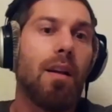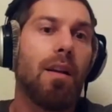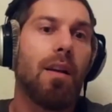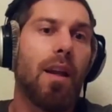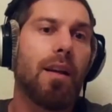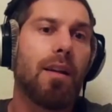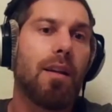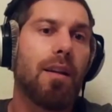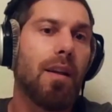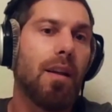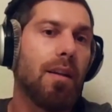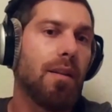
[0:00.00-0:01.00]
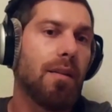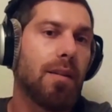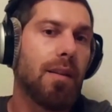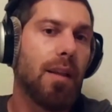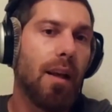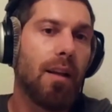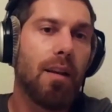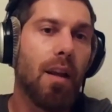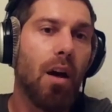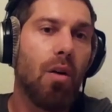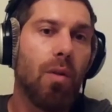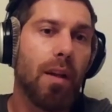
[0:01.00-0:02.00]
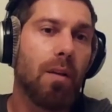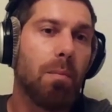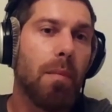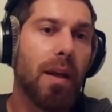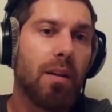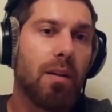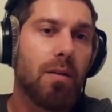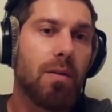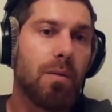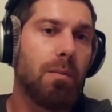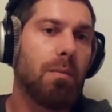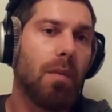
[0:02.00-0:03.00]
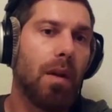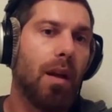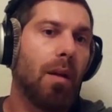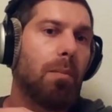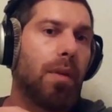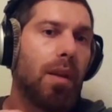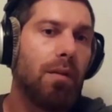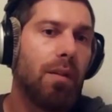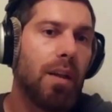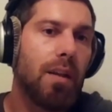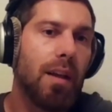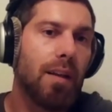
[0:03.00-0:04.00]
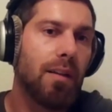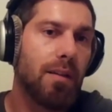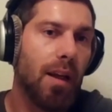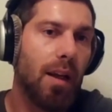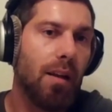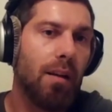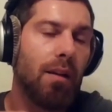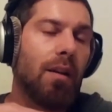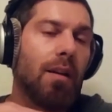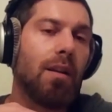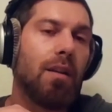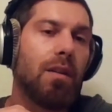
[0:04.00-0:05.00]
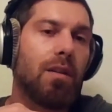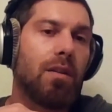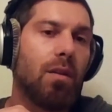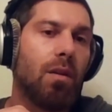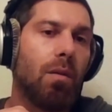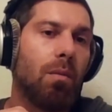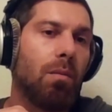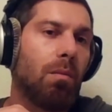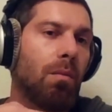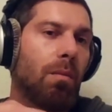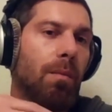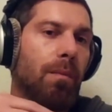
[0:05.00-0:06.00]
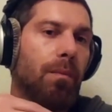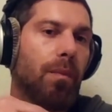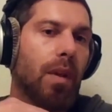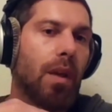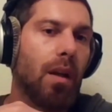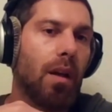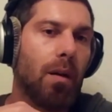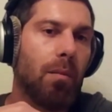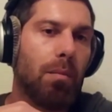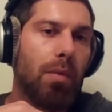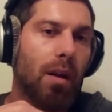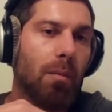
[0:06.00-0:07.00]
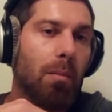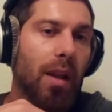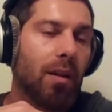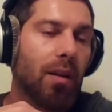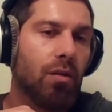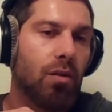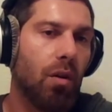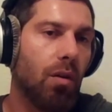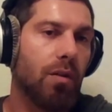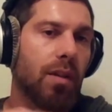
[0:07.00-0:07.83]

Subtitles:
Like they sell it now at Makers PV, they sell some plug and play controllers.